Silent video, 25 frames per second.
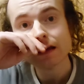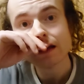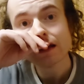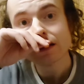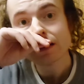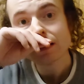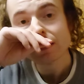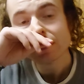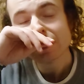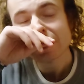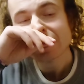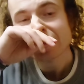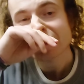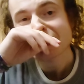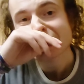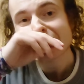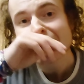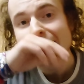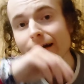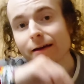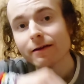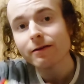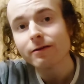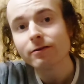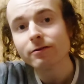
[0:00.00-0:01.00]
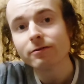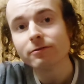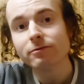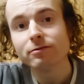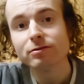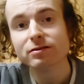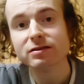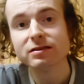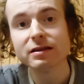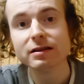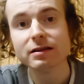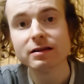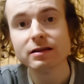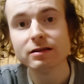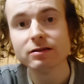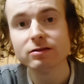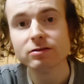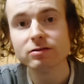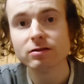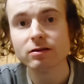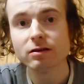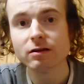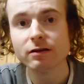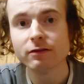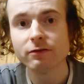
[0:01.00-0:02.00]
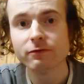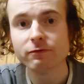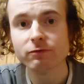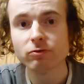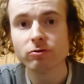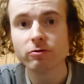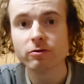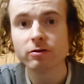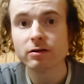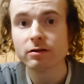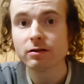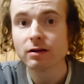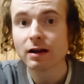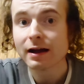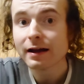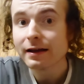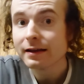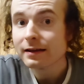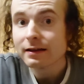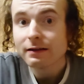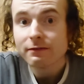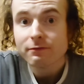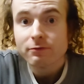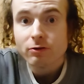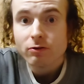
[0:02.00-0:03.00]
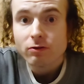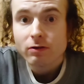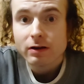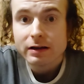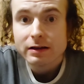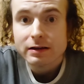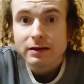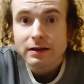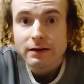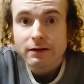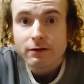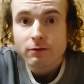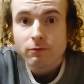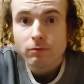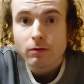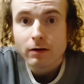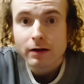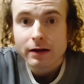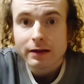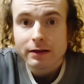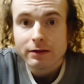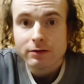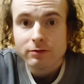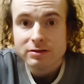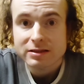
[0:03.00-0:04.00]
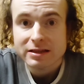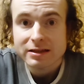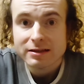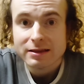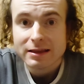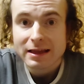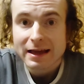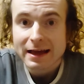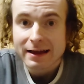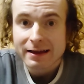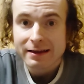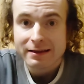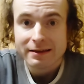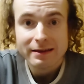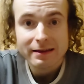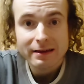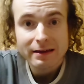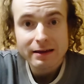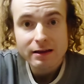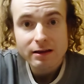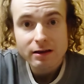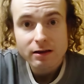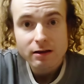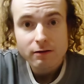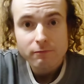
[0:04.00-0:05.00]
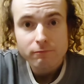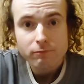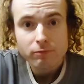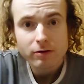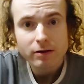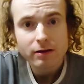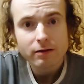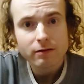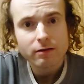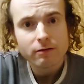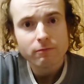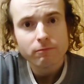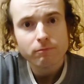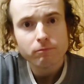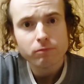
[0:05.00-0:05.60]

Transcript: and the entire cities of Florida, I have no idea why you did that. But